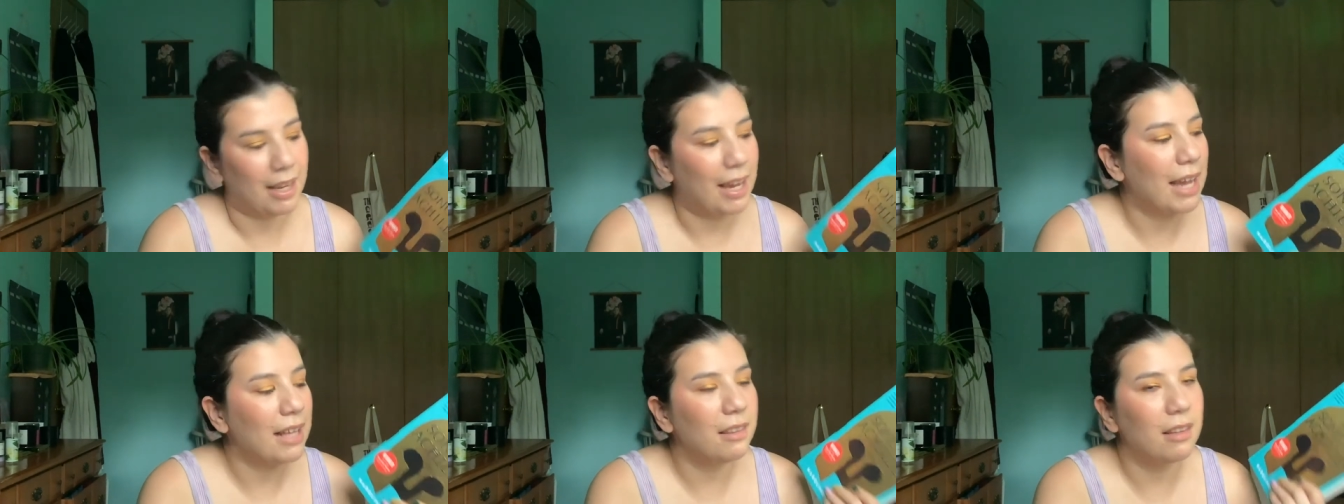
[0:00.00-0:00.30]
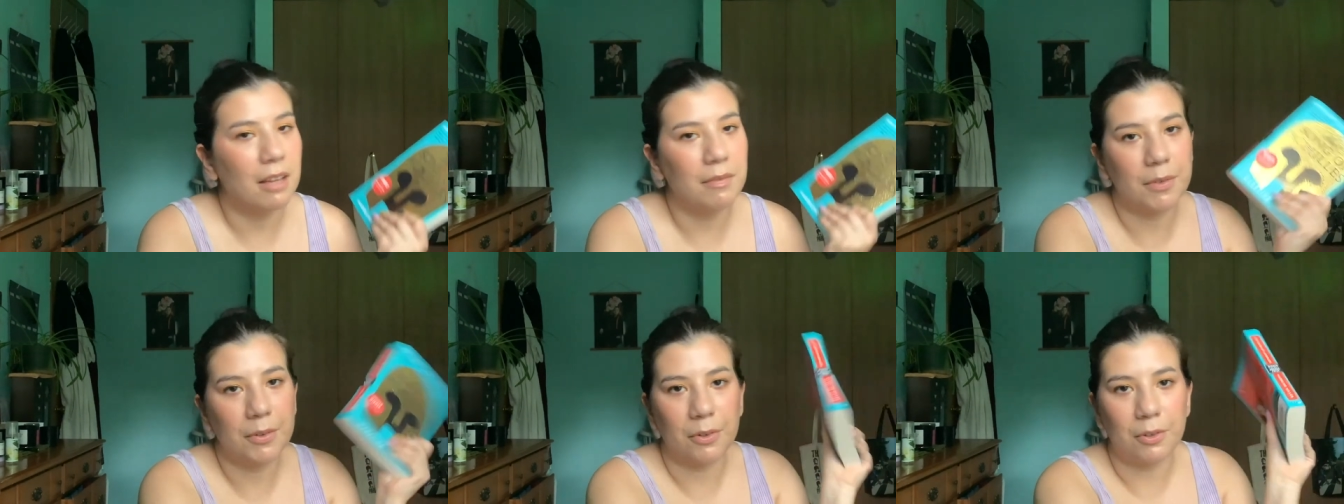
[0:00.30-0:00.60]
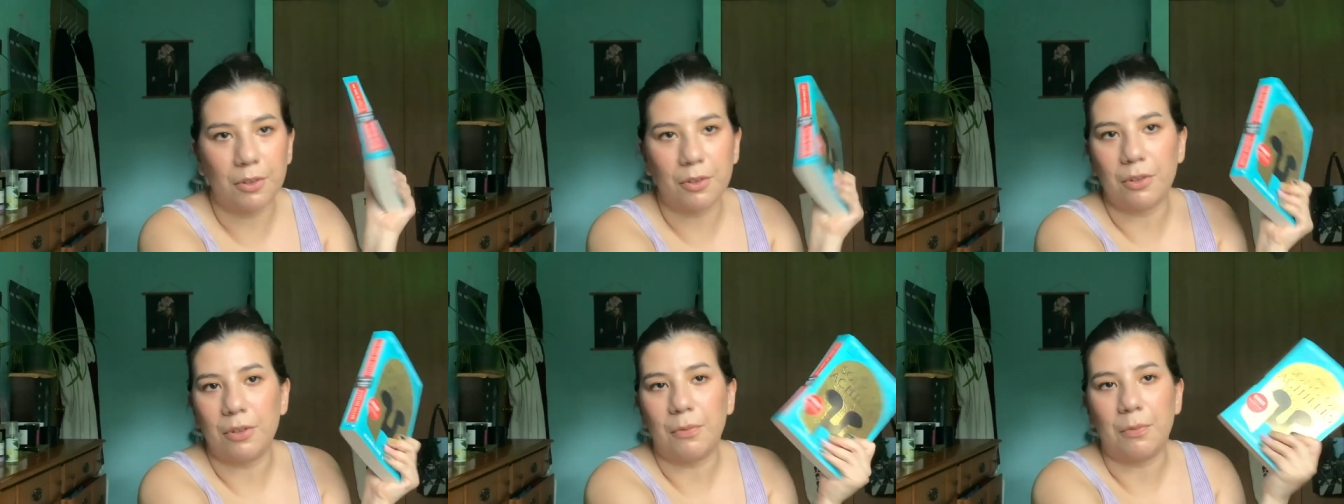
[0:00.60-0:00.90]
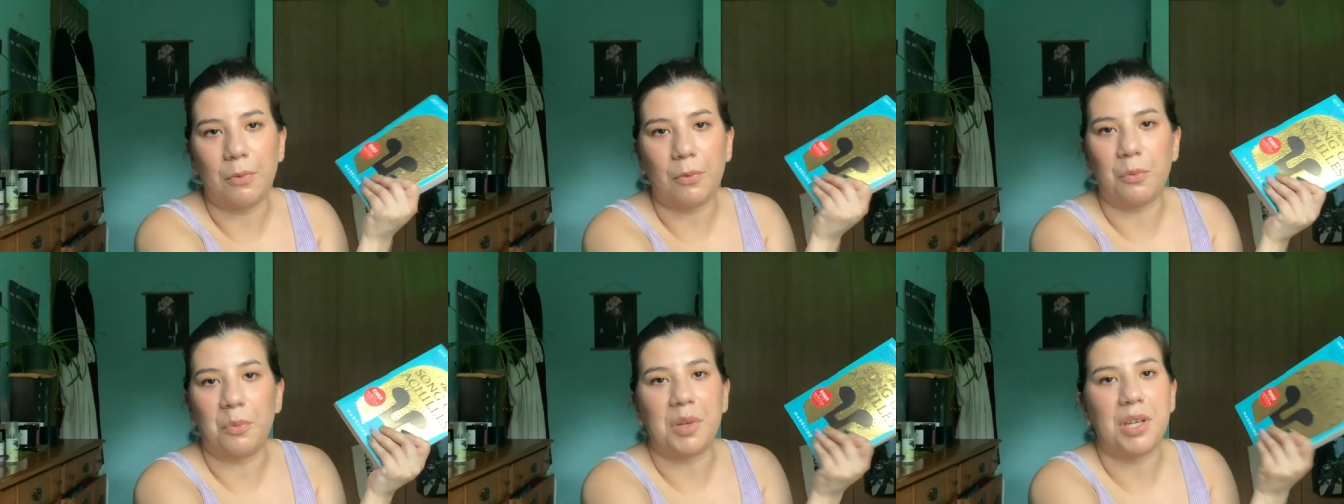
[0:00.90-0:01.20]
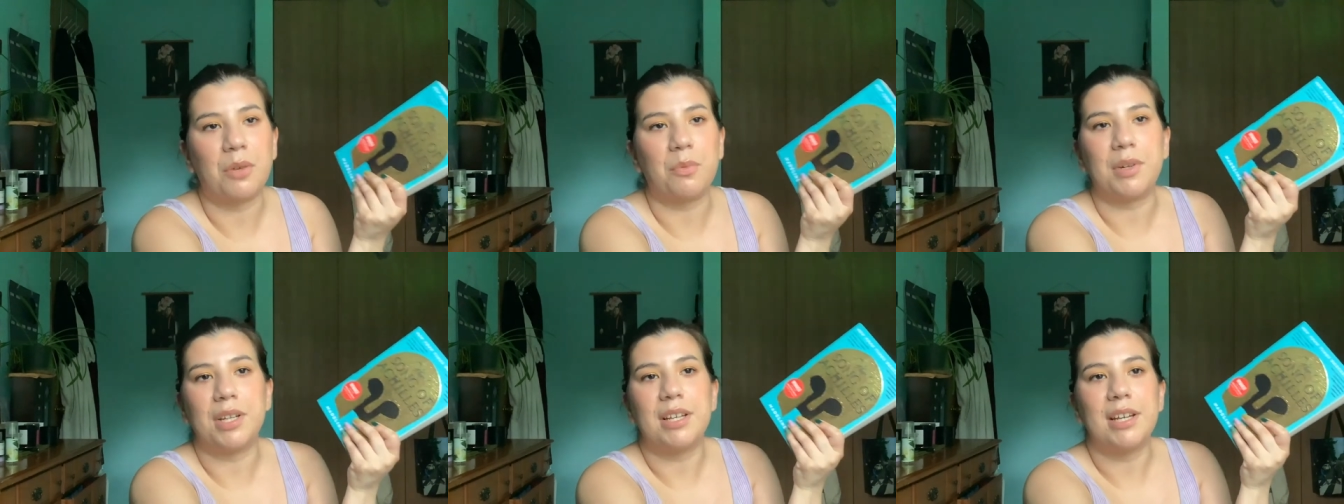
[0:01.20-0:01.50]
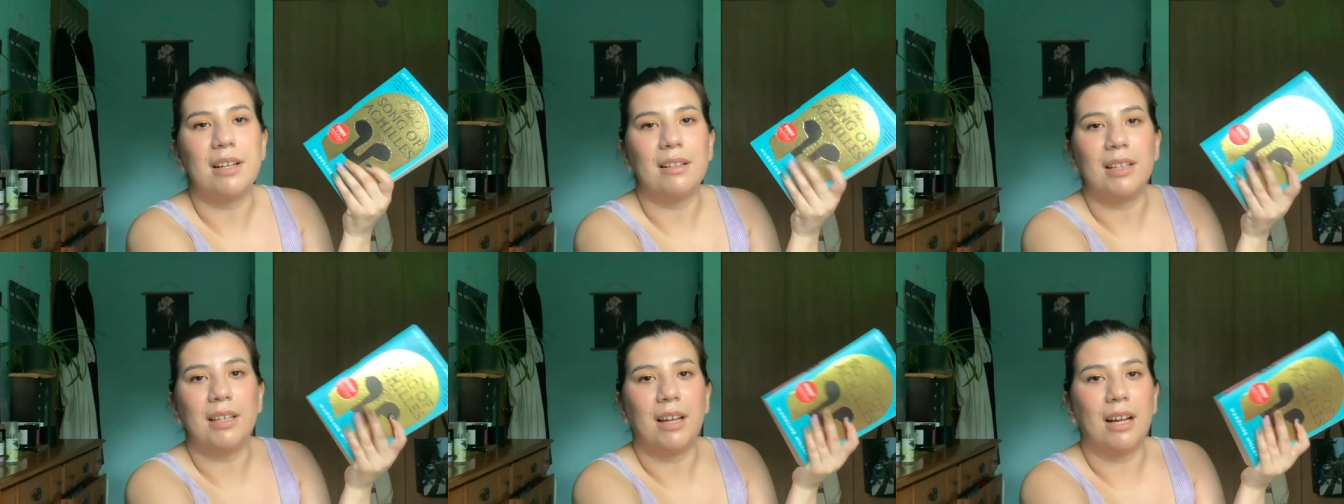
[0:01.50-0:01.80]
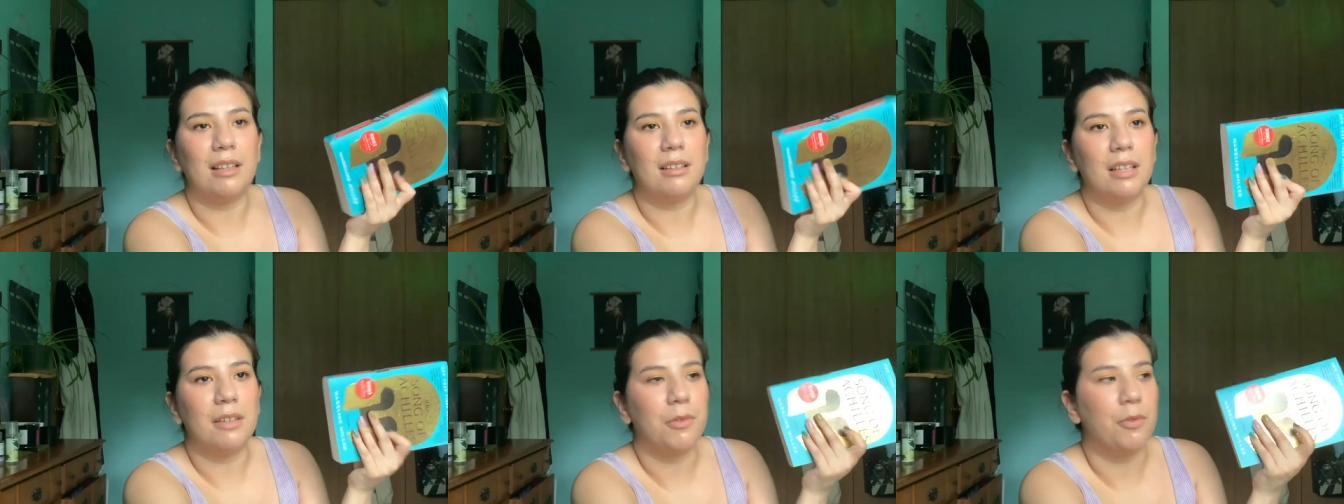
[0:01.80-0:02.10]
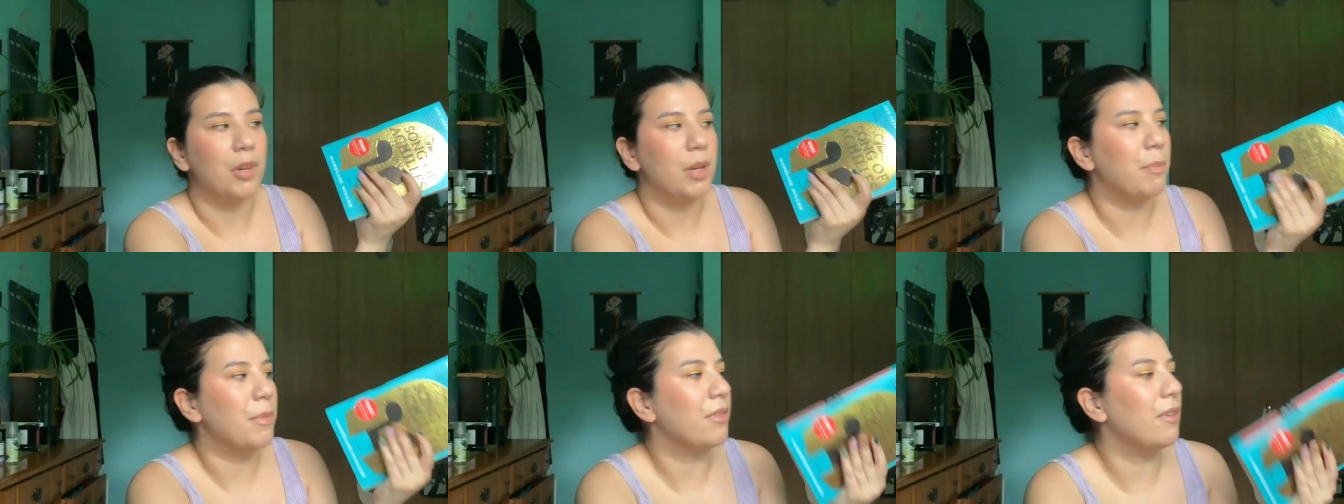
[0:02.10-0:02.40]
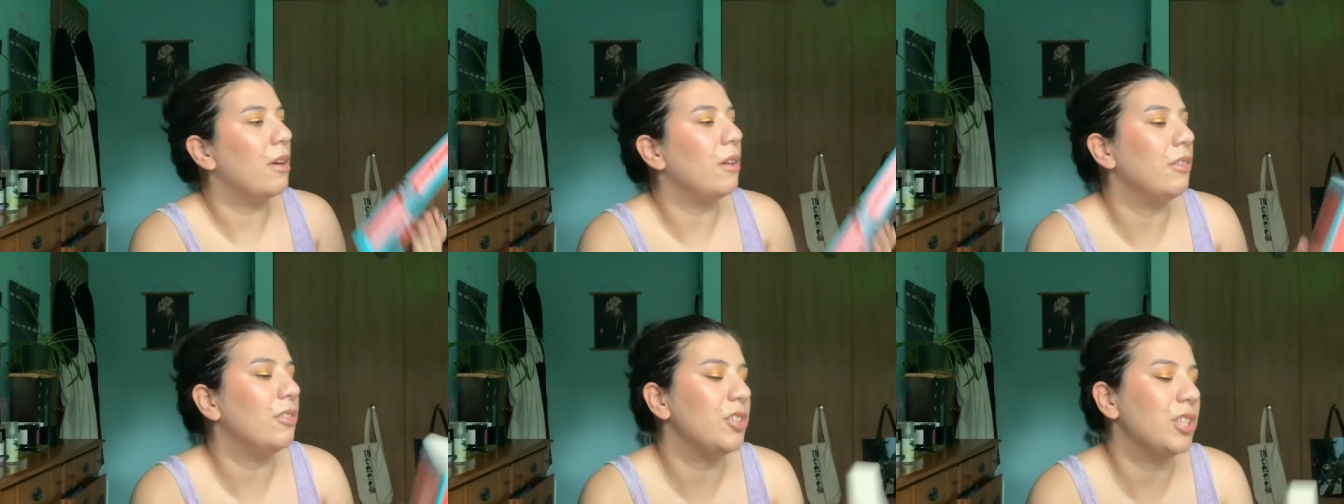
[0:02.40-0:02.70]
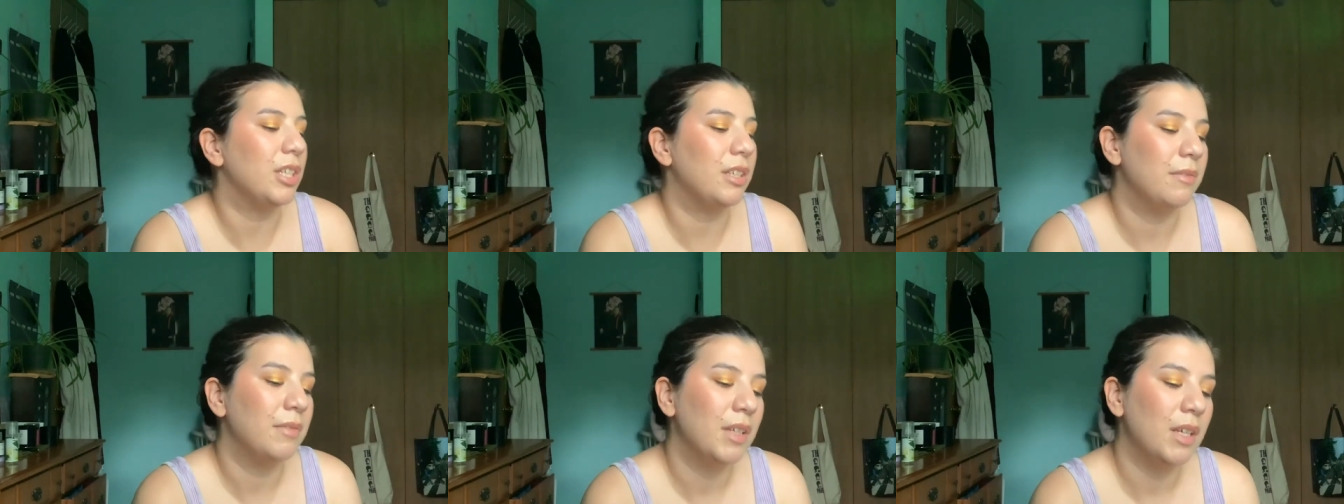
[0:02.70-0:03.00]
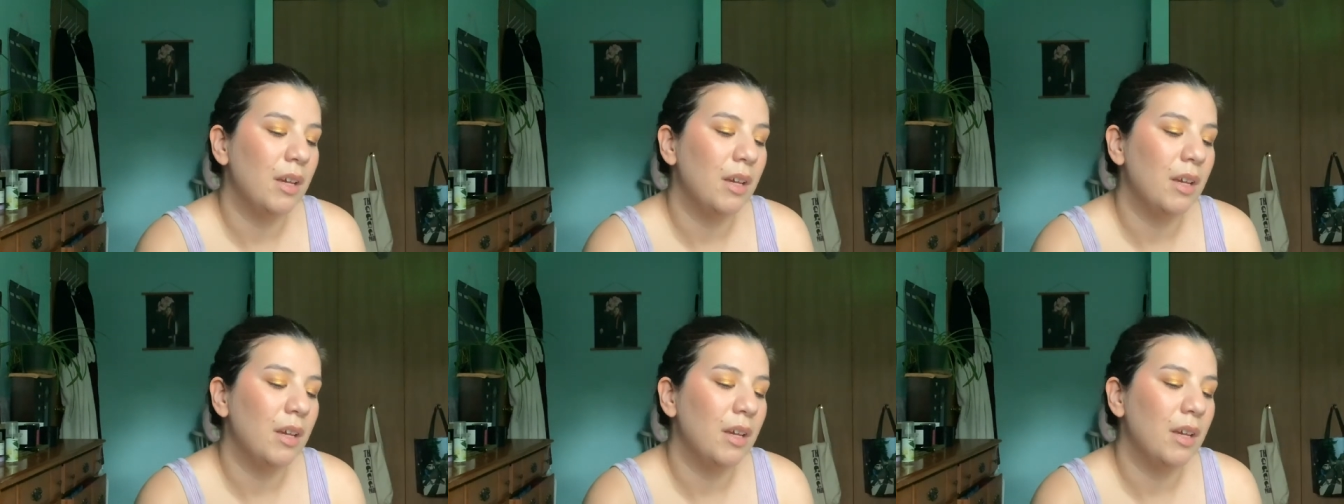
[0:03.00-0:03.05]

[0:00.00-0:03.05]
I love a good Greek retelling. I love Greek mythology.